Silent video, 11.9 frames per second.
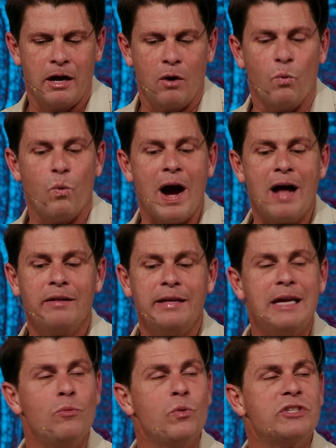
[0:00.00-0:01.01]
While
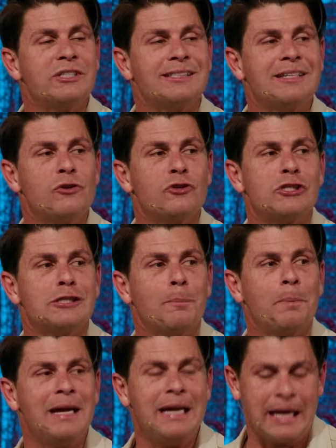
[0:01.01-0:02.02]
he was still
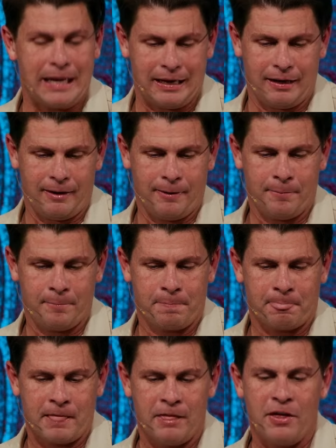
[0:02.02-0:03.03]
speaking,
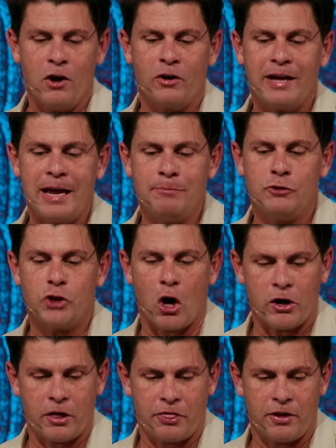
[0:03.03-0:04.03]
there came
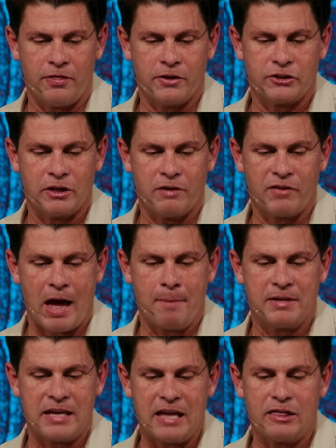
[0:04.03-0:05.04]
Jonathan, the son of
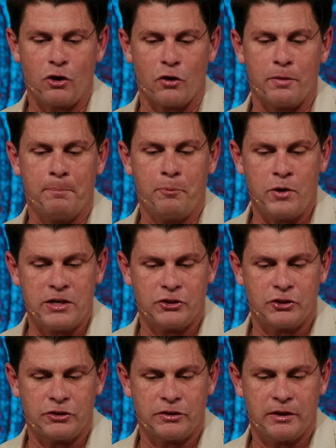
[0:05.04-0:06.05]
Abiathar, the
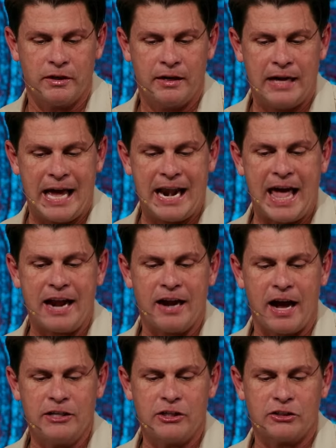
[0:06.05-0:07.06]
priest. And
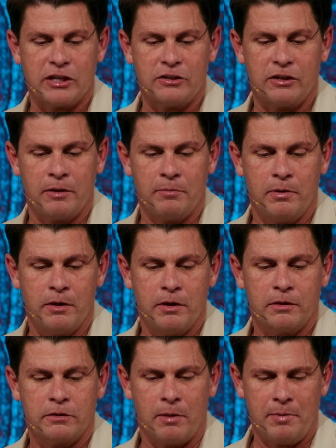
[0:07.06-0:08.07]
Adonijah said to him,
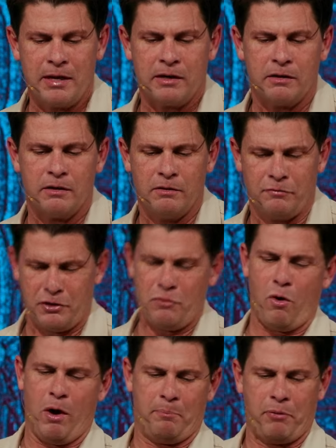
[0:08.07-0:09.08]
come in, for you
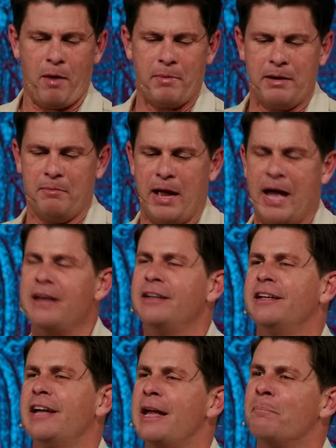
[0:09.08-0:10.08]
are a prominent man,
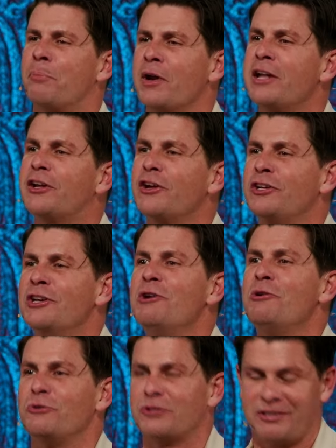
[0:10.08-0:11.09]
and bring good
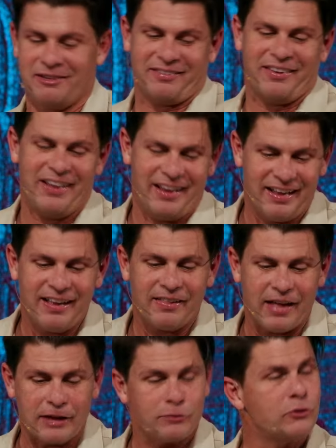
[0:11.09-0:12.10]
news.
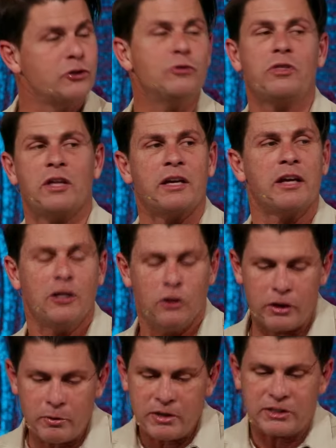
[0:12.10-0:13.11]
That's what you think.
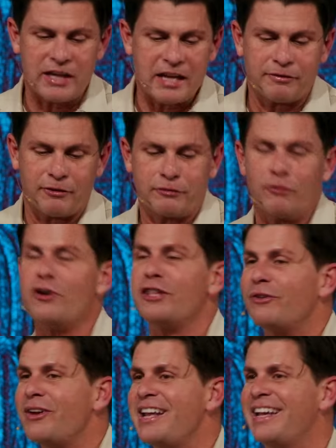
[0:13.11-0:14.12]
Look at what it says, verse
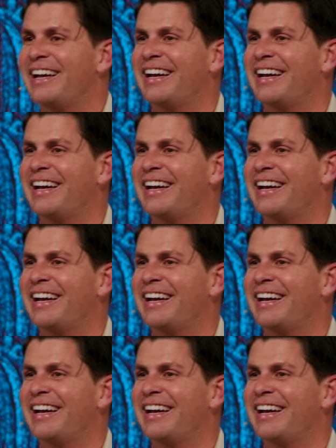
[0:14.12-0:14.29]
43.